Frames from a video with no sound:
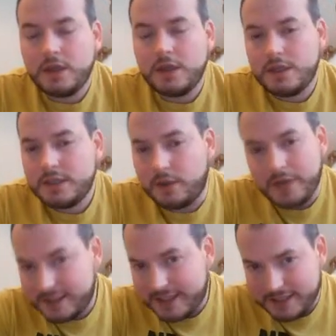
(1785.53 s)
So
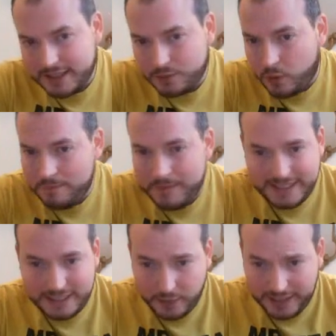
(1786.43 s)
that's why I'm
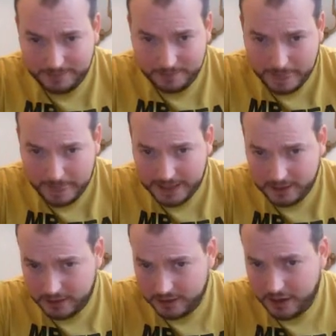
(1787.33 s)
basically winning. And
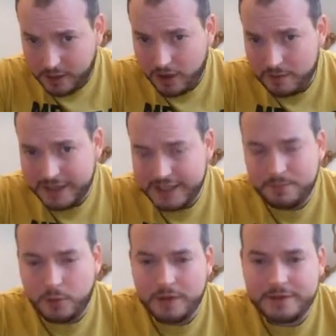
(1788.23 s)
I worry about these
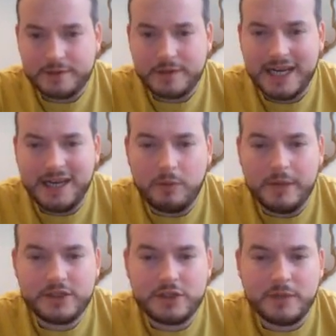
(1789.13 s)
pawns a little
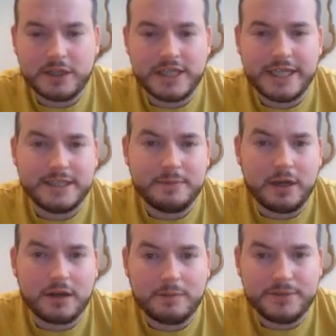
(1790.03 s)
bit too much later, but
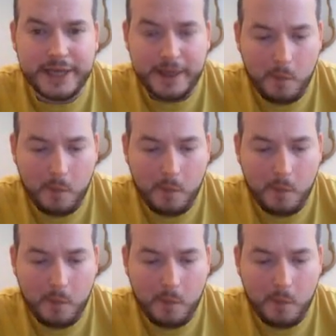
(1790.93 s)
I'll come to that.